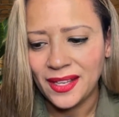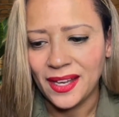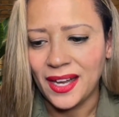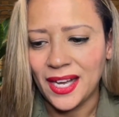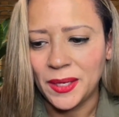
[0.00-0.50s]

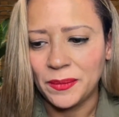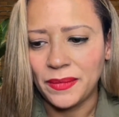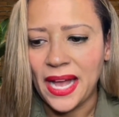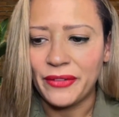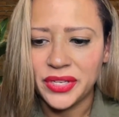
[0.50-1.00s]

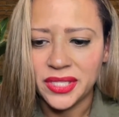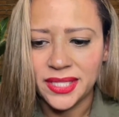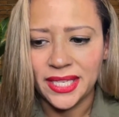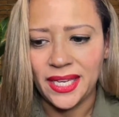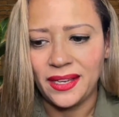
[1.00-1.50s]

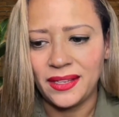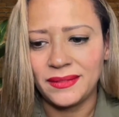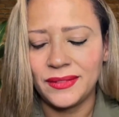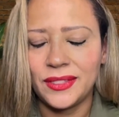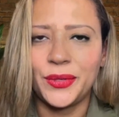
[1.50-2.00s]
Obviously,
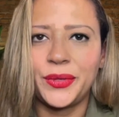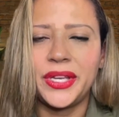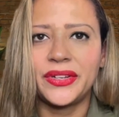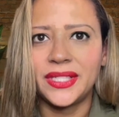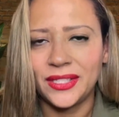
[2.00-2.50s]
2
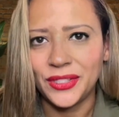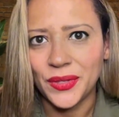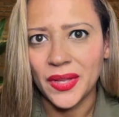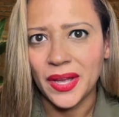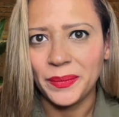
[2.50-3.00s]
years into
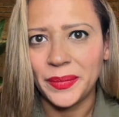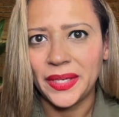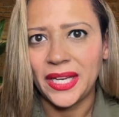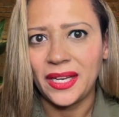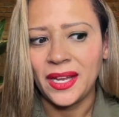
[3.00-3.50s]
the
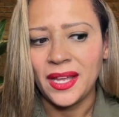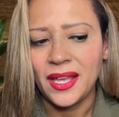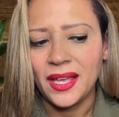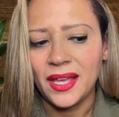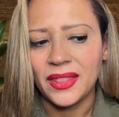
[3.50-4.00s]
company
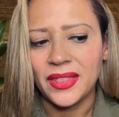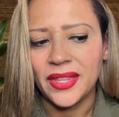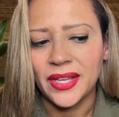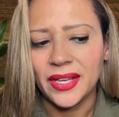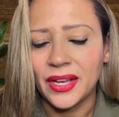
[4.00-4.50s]

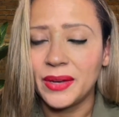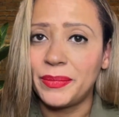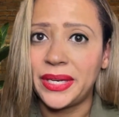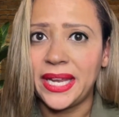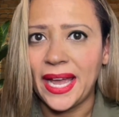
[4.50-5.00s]

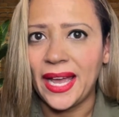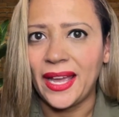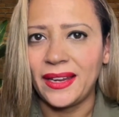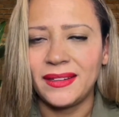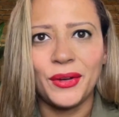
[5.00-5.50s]

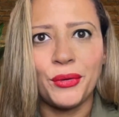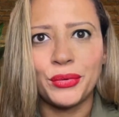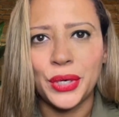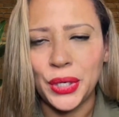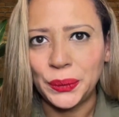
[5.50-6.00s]
had
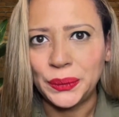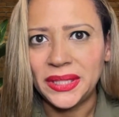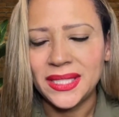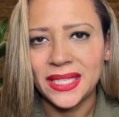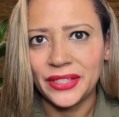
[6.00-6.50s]
grown
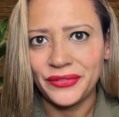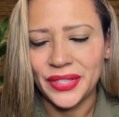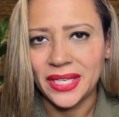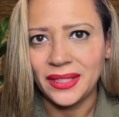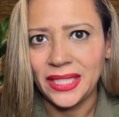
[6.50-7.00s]

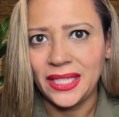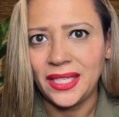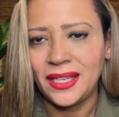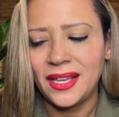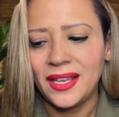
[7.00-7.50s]

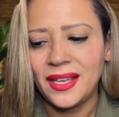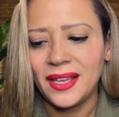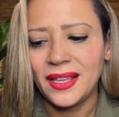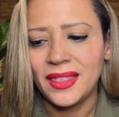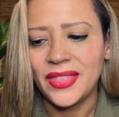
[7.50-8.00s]
significantly.
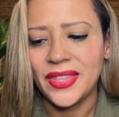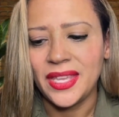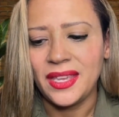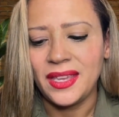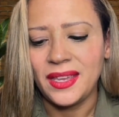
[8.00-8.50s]

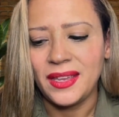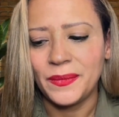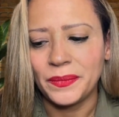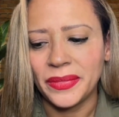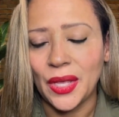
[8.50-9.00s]
The
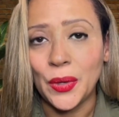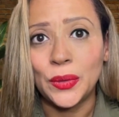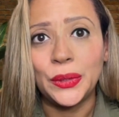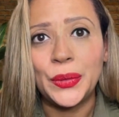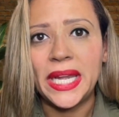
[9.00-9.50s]
the
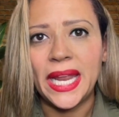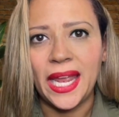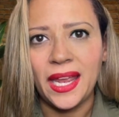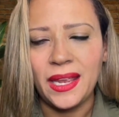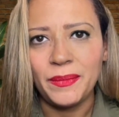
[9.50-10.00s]
Hulu
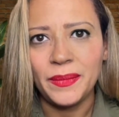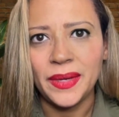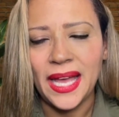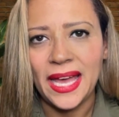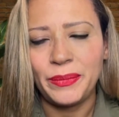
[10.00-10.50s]
name
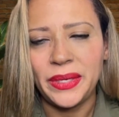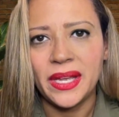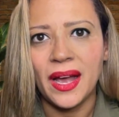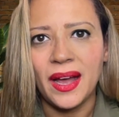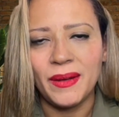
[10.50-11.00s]
had
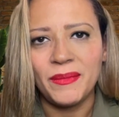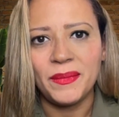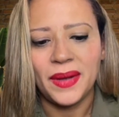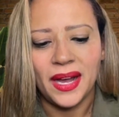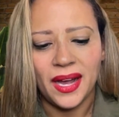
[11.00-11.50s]

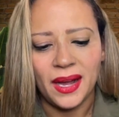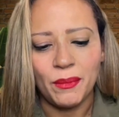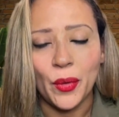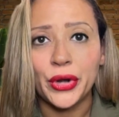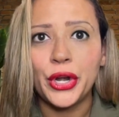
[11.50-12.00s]
become
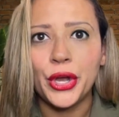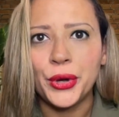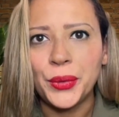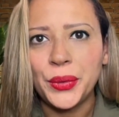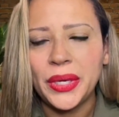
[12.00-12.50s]
more
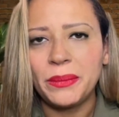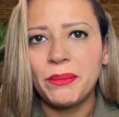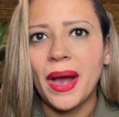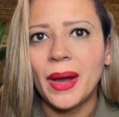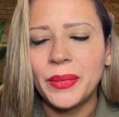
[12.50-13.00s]
known and
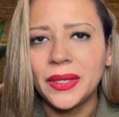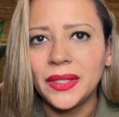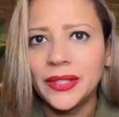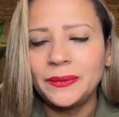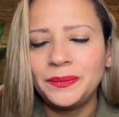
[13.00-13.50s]
popular.